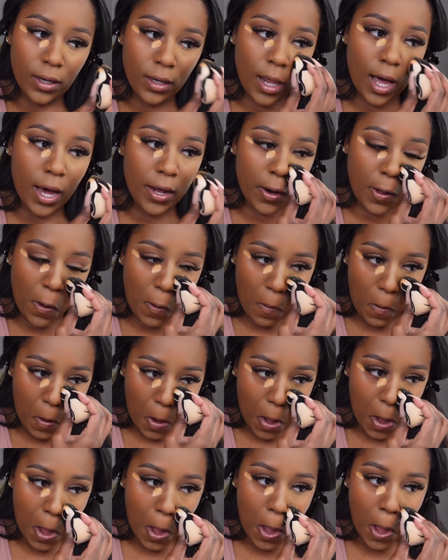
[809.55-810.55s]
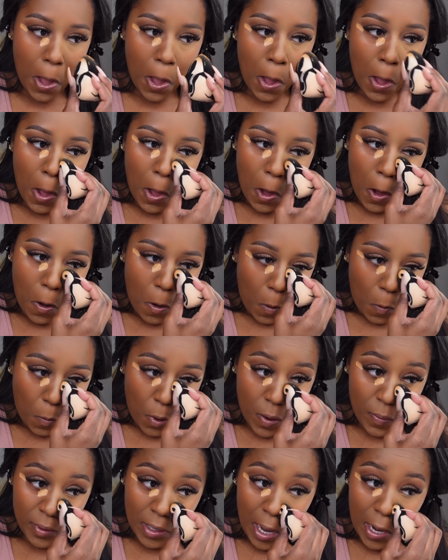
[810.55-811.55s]
lotto,
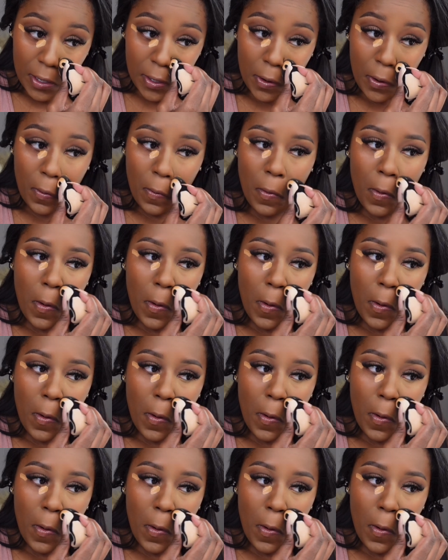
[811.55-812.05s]
what would I do?